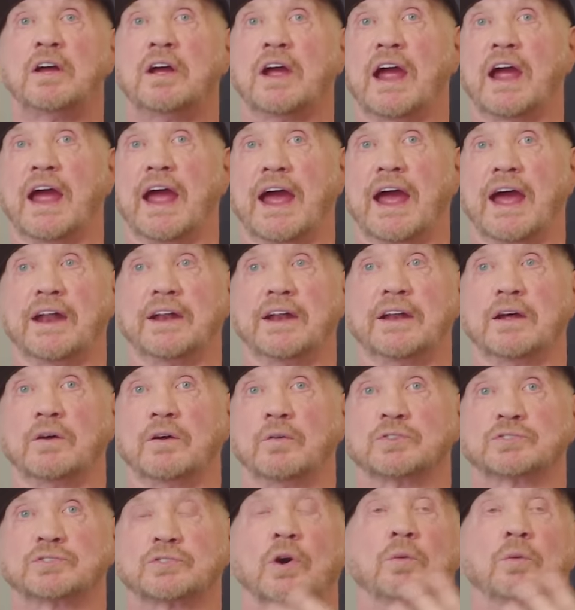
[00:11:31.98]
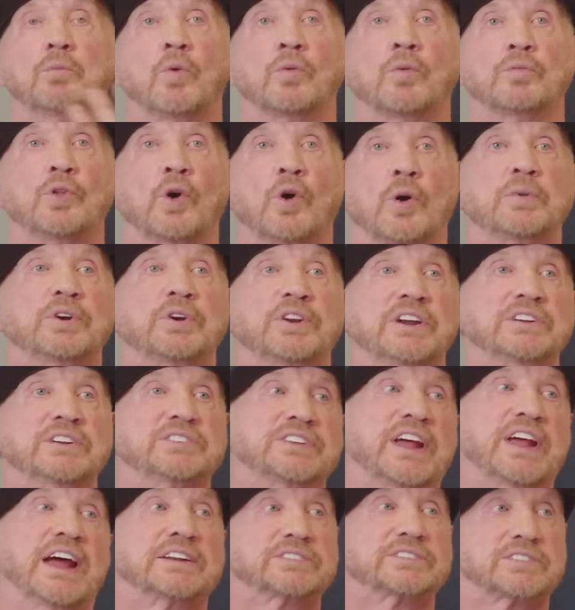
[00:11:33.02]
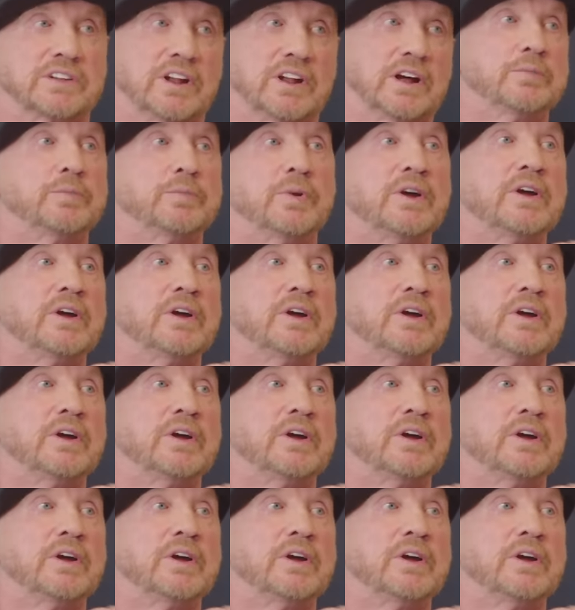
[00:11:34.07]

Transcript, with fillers: and it was called Norma Jean's Dance Club.